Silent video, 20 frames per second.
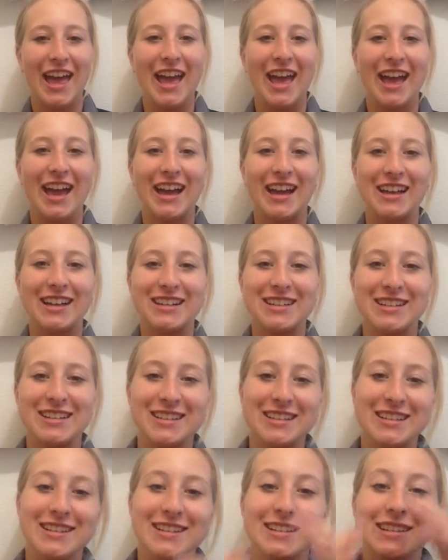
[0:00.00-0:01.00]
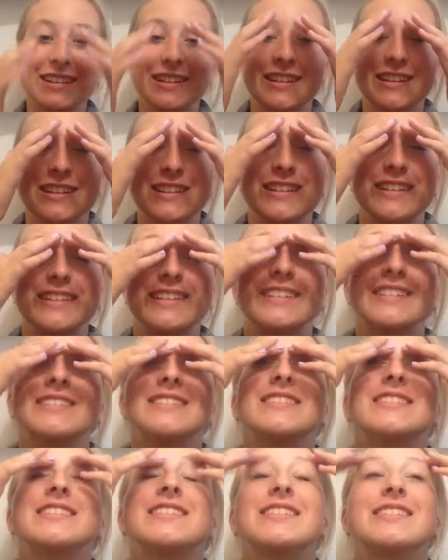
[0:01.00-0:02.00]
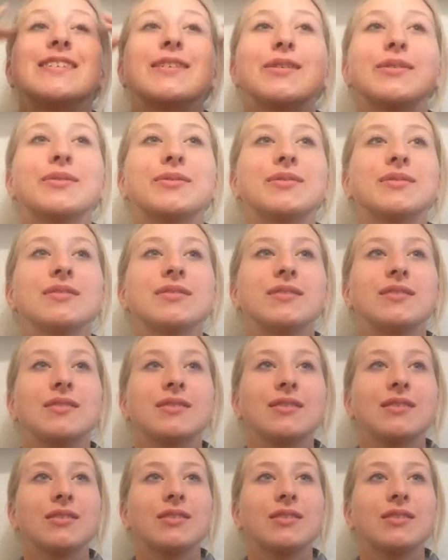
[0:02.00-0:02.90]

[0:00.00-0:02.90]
and she goes,